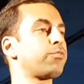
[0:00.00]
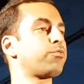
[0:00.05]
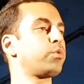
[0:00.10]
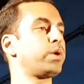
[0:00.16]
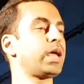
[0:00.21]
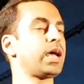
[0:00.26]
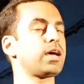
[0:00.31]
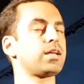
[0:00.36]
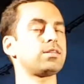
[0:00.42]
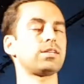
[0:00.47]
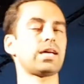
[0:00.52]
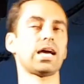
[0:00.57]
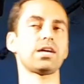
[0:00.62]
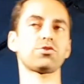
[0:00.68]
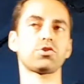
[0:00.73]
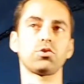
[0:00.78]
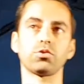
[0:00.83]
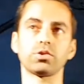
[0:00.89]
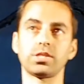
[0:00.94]
we had
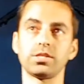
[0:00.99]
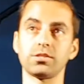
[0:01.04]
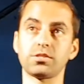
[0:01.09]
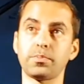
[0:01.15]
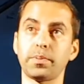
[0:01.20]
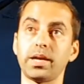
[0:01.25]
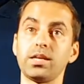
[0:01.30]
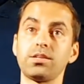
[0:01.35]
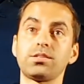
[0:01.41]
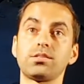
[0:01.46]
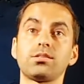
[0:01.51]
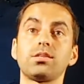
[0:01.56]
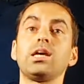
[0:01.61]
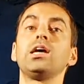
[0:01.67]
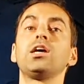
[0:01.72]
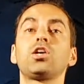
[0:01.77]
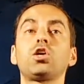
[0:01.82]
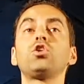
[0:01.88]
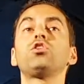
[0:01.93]
astronauts in space,
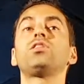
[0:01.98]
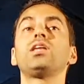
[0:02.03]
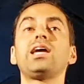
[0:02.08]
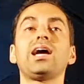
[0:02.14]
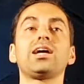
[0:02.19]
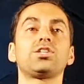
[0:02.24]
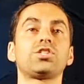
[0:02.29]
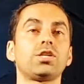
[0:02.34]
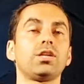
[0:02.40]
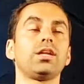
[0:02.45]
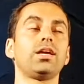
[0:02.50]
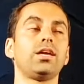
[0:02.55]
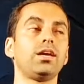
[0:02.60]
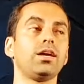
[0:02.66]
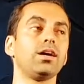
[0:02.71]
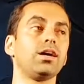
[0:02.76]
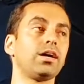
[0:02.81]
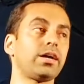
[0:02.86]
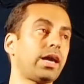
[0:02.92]
could they
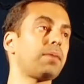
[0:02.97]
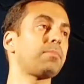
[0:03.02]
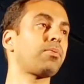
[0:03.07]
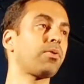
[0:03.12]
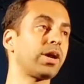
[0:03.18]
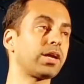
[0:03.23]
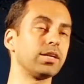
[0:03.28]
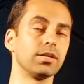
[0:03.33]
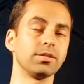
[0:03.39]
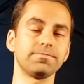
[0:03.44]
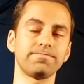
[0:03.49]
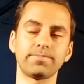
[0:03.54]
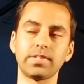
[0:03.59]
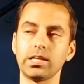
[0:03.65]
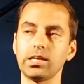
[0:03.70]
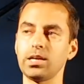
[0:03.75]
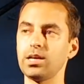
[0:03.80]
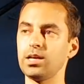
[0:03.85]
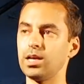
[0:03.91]
actually get pregnant?
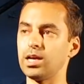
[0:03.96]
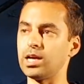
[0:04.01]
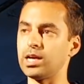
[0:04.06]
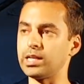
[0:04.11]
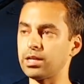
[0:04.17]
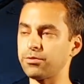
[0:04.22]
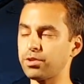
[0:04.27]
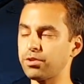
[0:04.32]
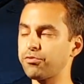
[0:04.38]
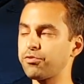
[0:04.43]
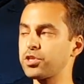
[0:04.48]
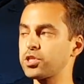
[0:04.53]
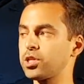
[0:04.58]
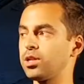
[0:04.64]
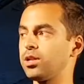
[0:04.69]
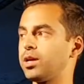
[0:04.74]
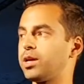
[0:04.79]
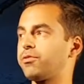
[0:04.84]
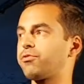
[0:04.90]
Now, the
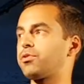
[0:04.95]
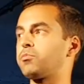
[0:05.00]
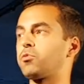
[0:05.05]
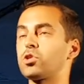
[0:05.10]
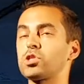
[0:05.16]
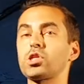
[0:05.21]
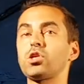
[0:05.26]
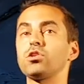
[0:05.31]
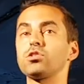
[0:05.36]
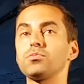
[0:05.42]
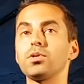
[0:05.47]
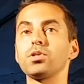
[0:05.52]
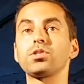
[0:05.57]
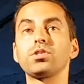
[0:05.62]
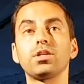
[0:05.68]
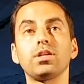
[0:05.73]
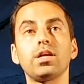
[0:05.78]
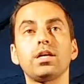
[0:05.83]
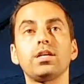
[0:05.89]
official line from
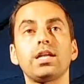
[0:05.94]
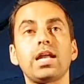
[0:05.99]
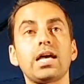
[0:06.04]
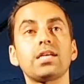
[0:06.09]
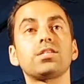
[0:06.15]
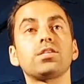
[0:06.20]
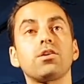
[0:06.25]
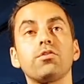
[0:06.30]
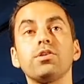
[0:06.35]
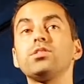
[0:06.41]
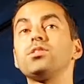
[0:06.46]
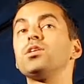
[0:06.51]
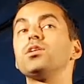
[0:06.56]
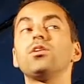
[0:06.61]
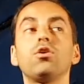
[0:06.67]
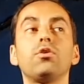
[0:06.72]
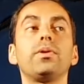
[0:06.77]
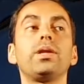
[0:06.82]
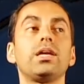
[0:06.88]
Roscosmos and NASA is
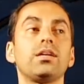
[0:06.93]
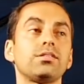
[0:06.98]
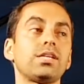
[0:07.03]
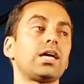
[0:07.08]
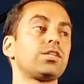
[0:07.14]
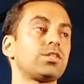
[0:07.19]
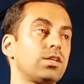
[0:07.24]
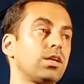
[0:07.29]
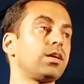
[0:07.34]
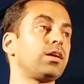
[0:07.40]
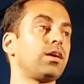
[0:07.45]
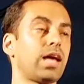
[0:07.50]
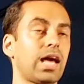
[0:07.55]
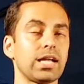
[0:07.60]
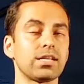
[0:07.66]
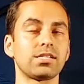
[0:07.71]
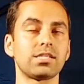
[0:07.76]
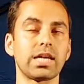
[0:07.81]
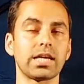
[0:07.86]
that nobody has actually
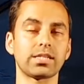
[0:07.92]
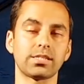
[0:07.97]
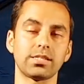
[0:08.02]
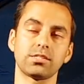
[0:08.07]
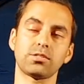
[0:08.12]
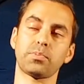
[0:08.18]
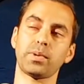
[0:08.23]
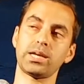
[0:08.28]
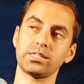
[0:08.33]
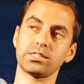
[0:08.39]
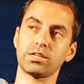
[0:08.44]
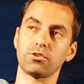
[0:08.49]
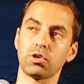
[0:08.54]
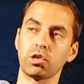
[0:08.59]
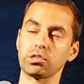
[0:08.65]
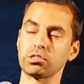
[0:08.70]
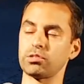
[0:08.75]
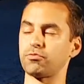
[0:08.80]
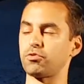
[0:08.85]
had sex in space. There
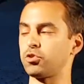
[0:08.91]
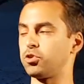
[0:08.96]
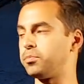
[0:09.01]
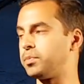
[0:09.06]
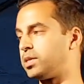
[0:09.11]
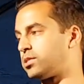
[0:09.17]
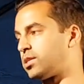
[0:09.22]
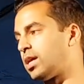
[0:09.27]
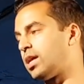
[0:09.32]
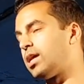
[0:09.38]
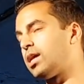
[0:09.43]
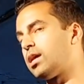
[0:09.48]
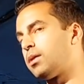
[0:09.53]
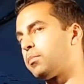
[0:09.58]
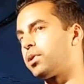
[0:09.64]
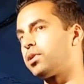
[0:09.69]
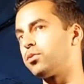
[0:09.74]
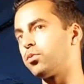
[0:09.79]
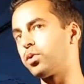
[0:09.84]
are lots of rumours,
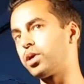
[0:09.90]
but